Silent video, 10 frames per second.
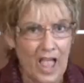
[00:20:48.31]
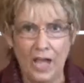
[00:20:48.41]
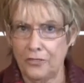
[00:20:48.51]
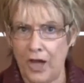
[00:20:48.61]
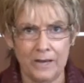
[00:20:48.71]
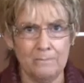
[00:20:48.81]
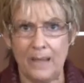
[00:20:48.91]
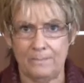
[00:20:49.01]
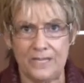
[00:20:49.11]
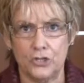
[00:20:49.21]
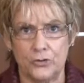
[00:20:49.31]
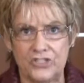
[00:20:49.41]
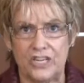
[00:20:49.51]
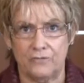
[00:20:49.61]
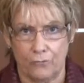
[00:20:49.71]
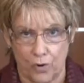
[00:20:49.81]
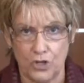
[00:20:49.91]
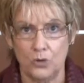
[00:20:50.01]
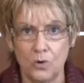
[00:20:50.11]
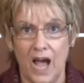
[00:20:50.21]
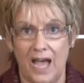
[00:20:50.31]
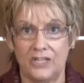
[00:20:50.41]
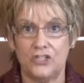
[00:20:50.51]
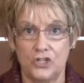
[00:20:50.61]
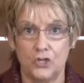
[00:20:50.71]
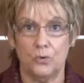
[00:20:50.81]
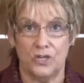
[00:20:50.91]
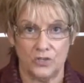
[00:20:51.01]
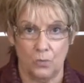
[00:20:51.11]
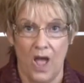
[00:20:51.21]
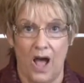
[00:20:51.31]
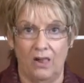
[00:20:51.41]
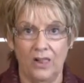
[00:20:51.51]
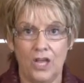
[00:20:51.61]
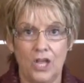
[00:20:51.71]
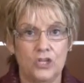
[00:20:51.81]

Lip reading: I thought it might be interesting for you guys to do it as well.